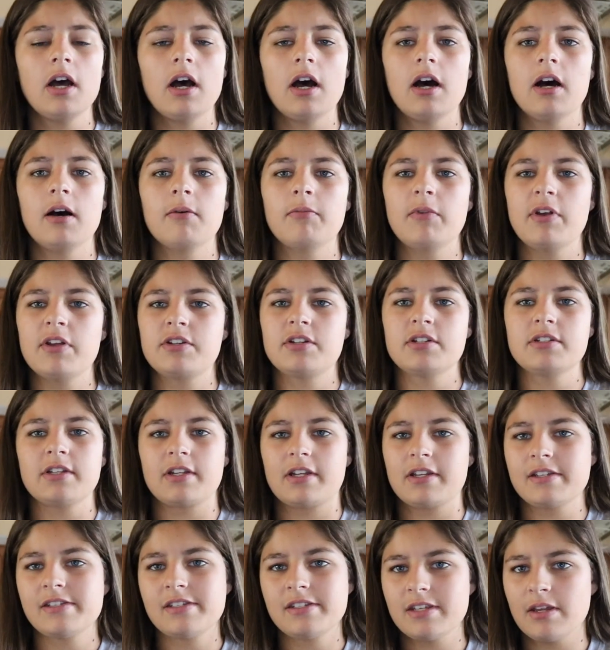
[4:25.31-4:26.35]
Um, it's just
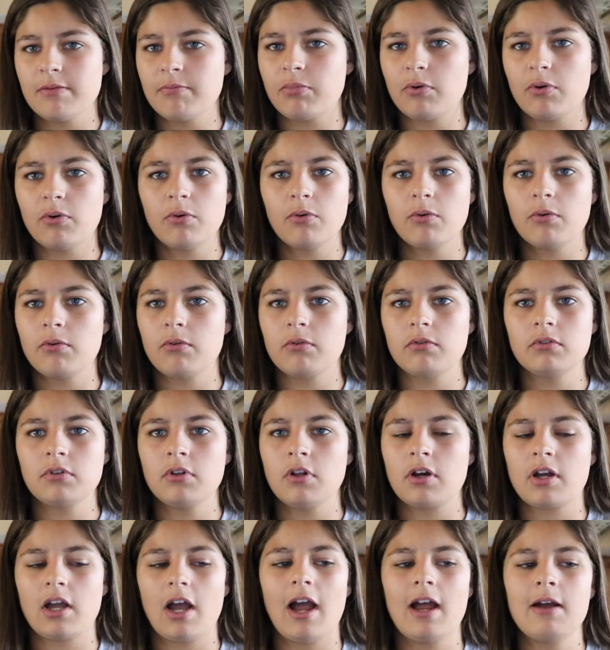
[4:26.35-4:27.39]
like a simple
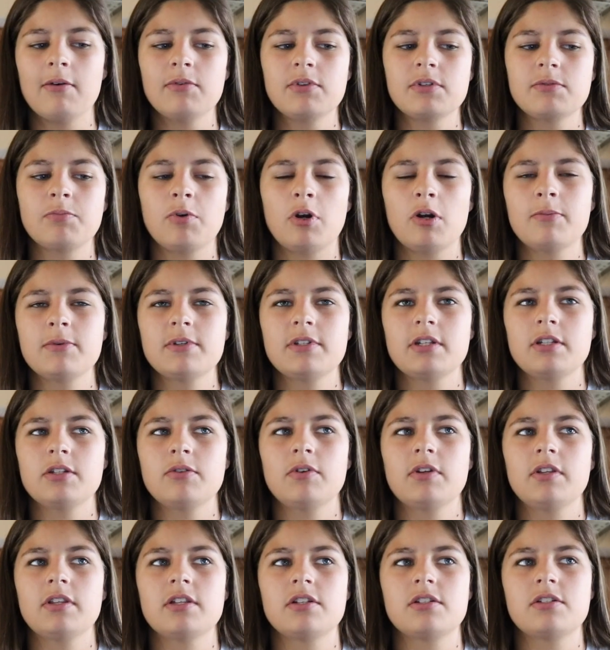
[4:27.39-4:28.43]
look. I was purposely
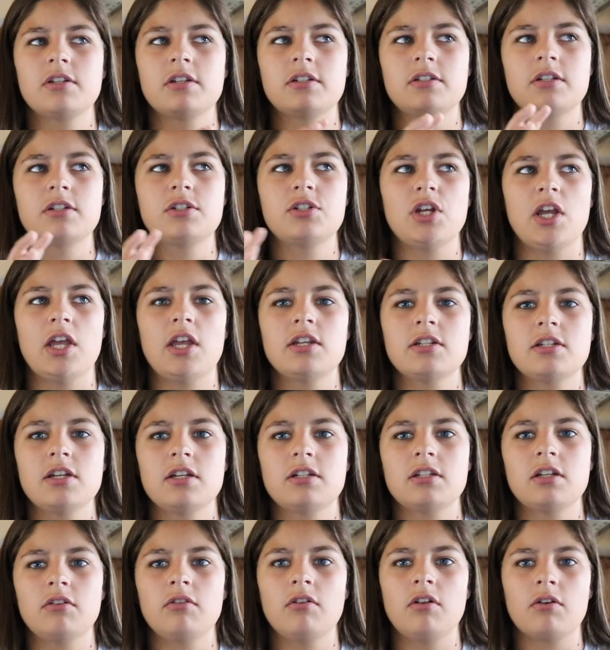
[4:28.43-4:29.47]
doing this just to change
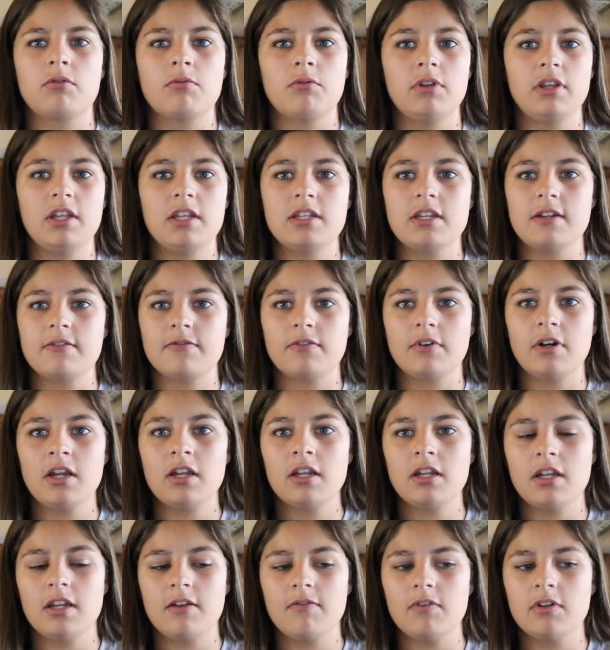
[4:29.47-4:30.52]
it to look really
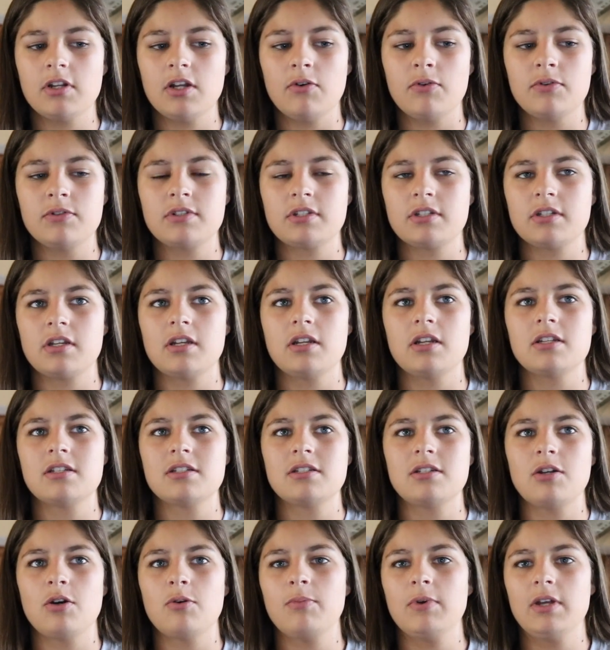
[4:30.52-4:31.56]
different, even though it's gonna
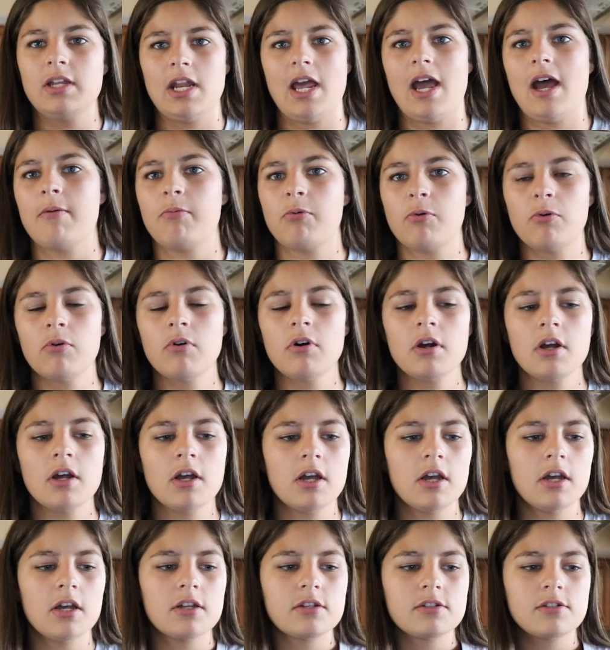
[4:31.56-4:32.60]
still be an apple.
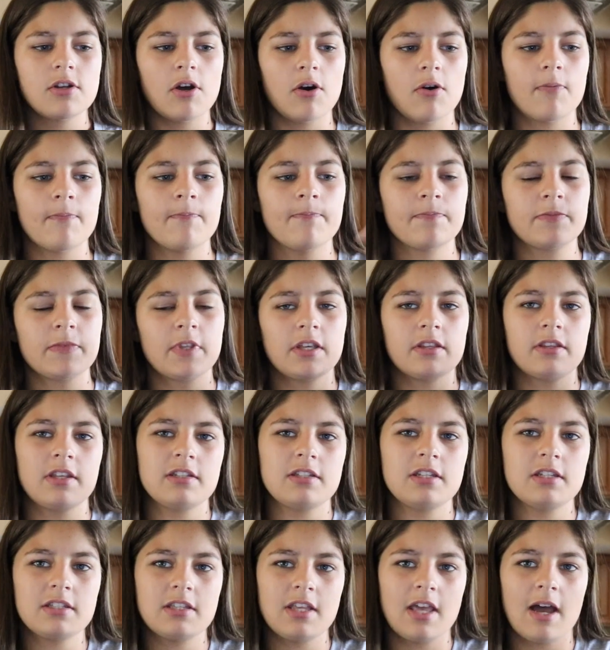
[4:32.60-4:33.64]
So
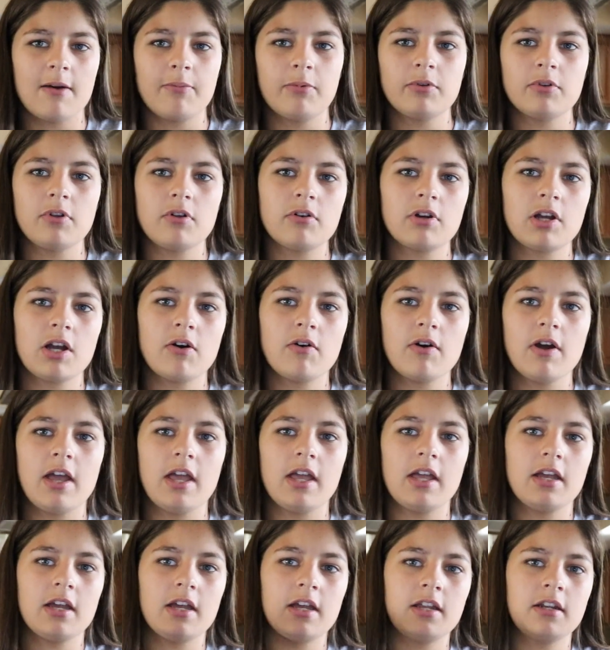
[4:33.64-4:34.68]
this is the Apple logo
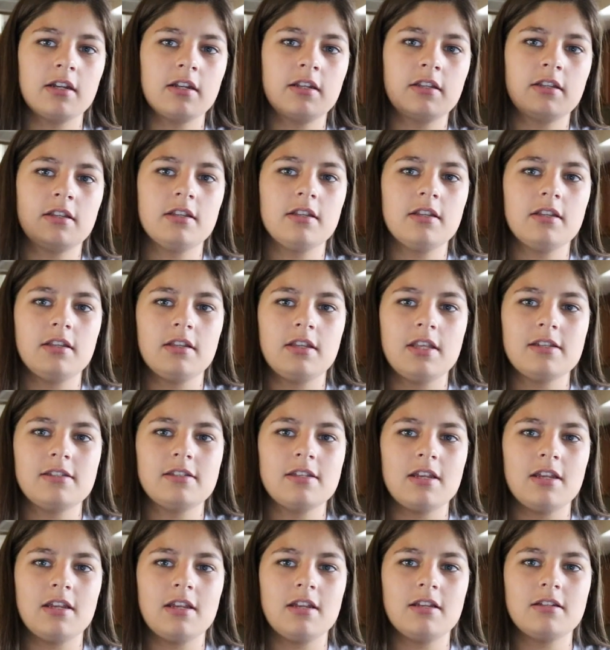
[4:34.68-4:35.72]
and
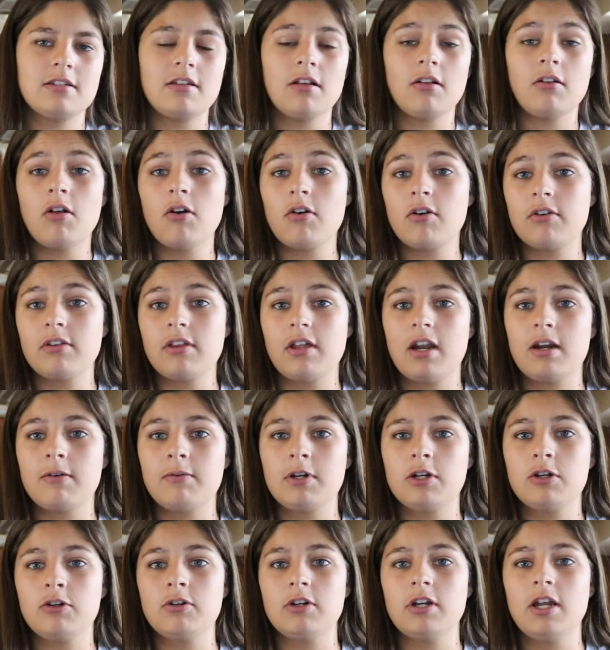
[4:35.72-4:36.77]
this is the logo that I
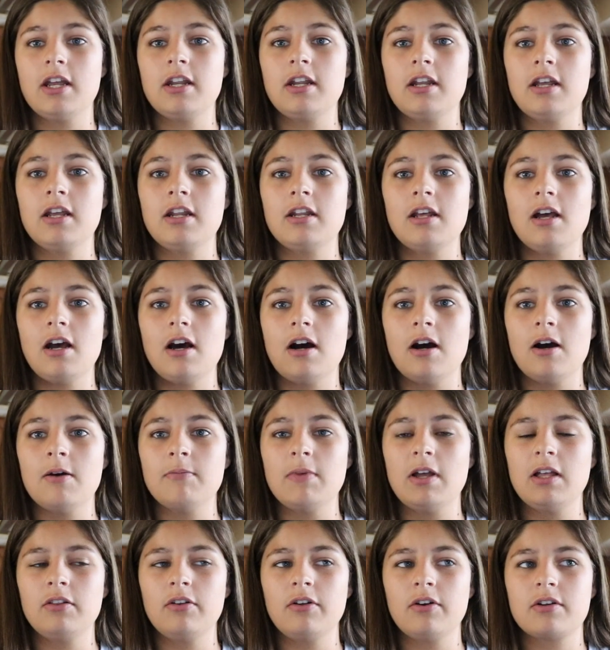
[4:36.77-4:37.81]
recreated.
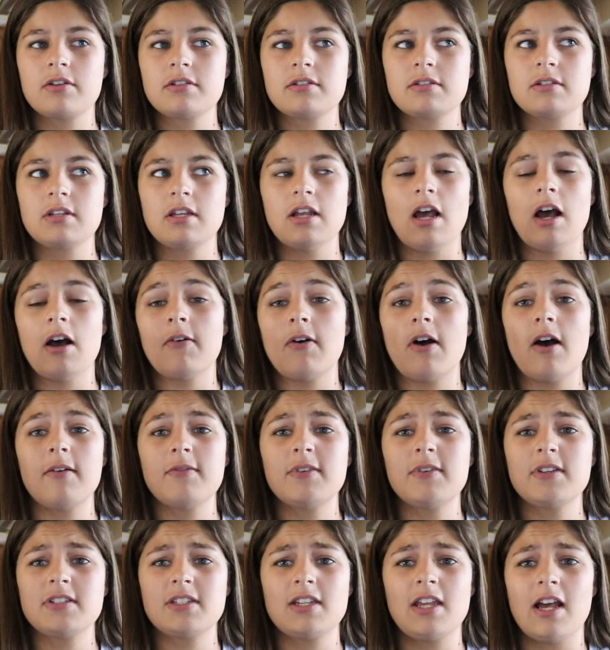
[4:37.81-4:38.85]
Um, it looks, it
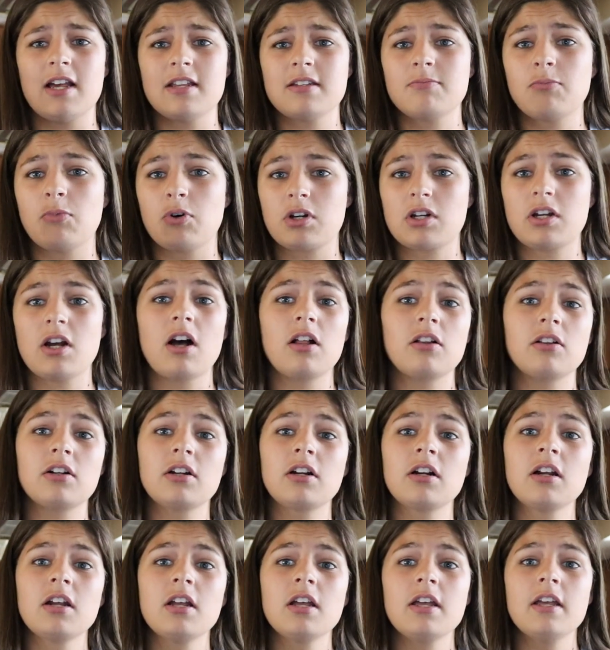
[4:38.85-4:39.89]
obviously has more
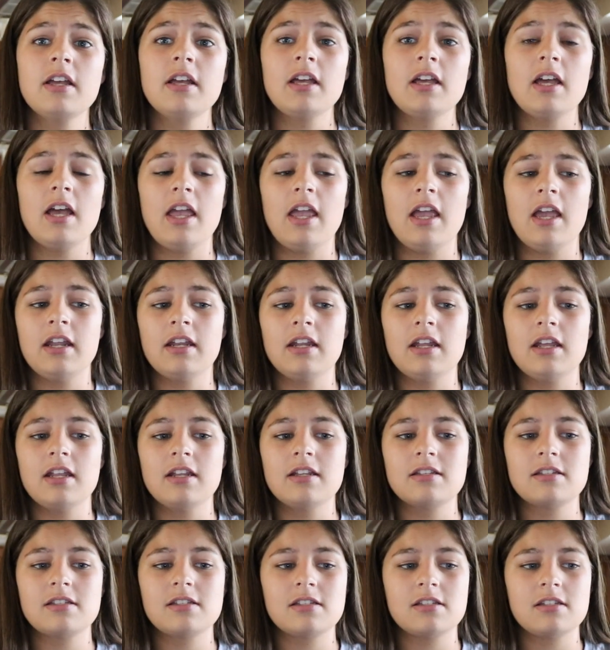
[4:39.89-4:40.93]
color and
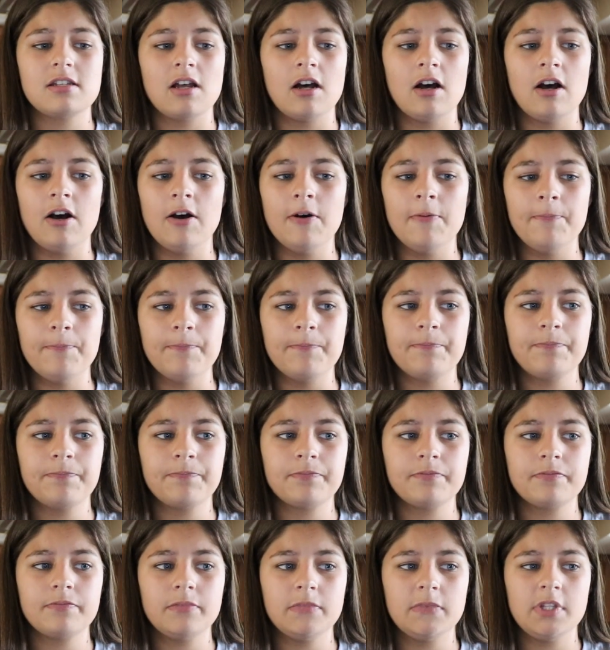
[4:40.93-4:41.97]
it um,
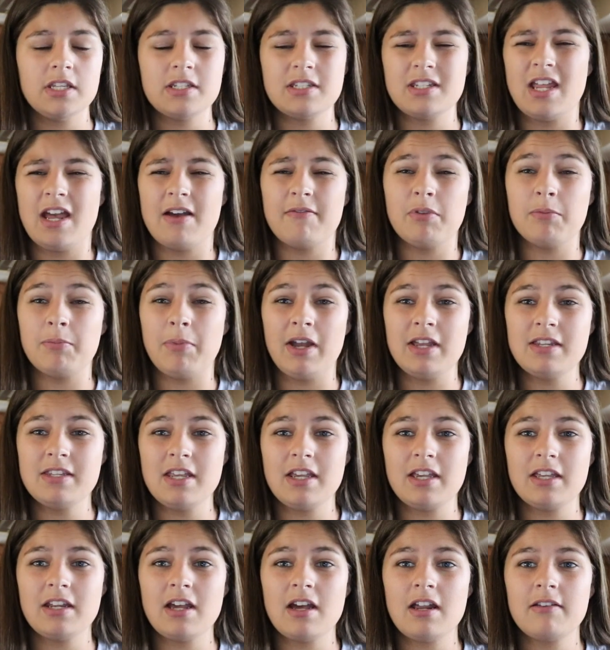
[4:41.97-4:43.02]
doesn't have the bite
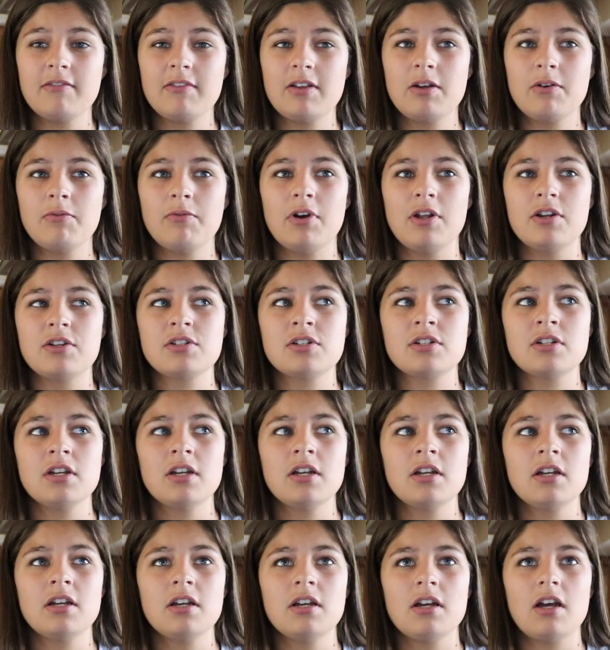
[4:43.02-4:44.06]
taken out of it, which
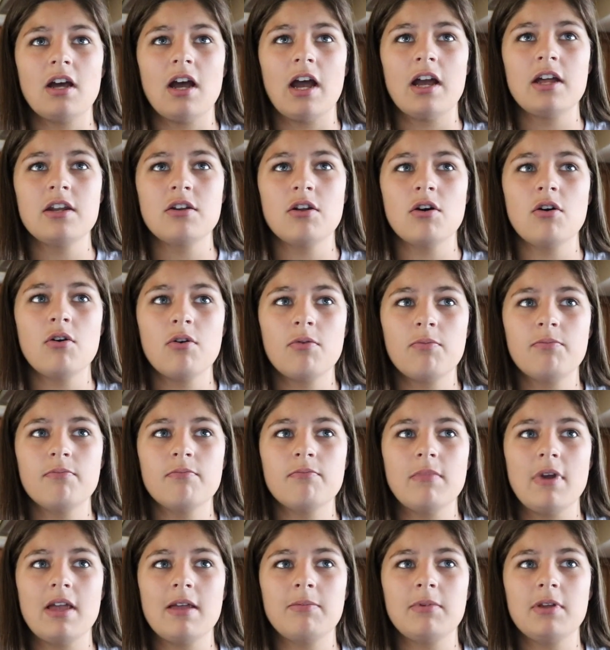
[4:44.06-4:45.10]
I know
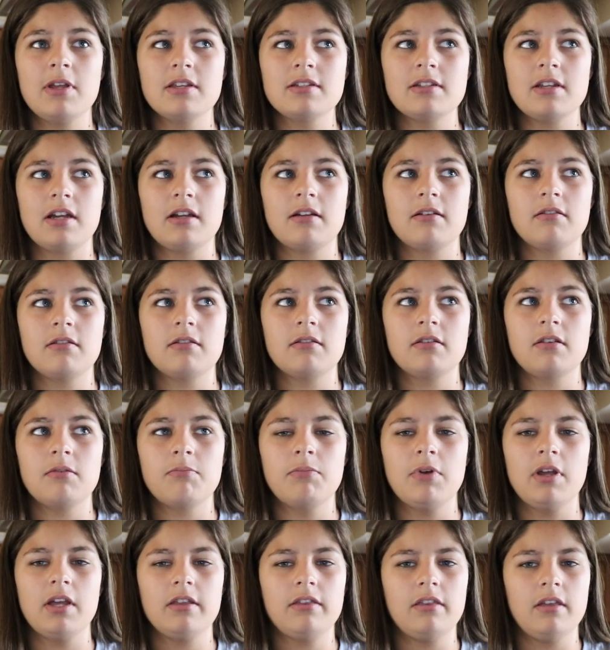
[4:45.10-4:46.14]
maybe is like the
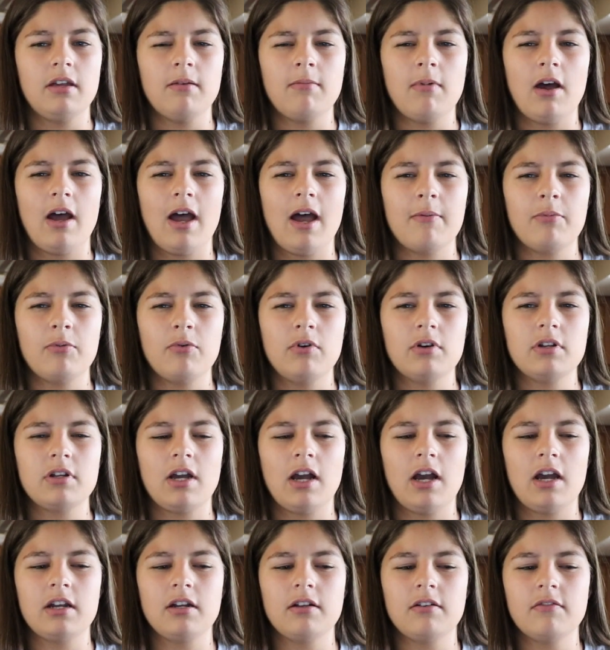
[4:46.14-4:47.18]
big thing about Apple, it
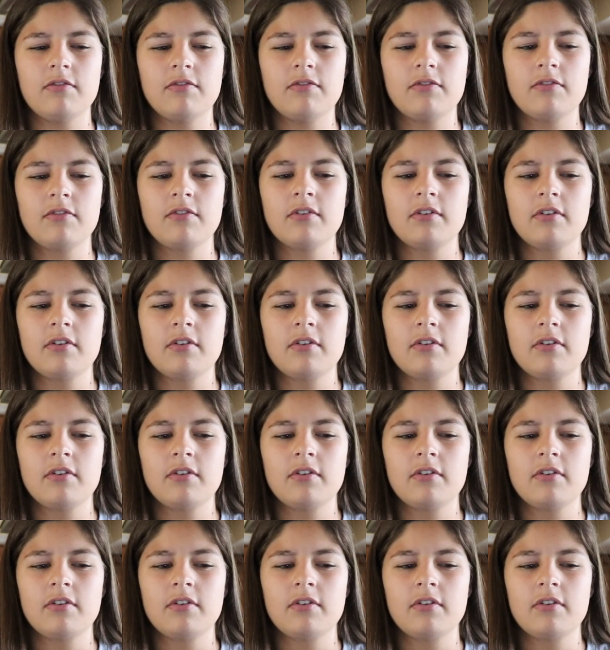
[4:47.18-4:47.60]
kind of,